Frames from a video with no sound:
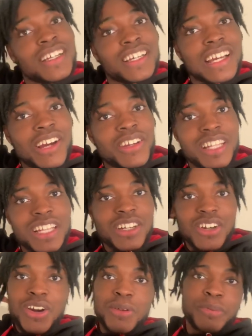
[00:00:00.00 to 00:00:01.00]
calculator
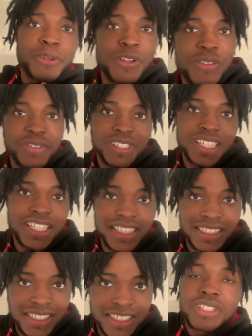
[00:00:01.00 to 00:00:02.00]
got approved.
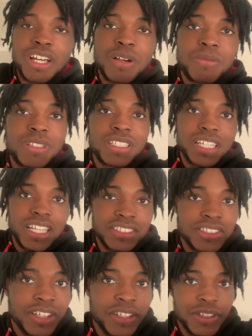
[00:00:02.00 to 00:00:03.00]
Now I'm gonna get
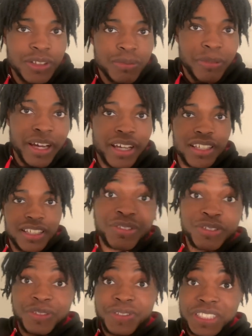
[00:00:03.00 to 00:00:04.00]
started on my
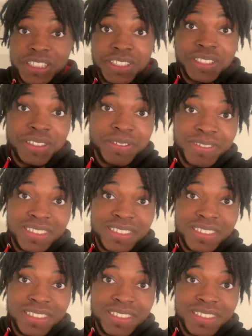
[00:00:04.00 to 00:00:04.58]
revision.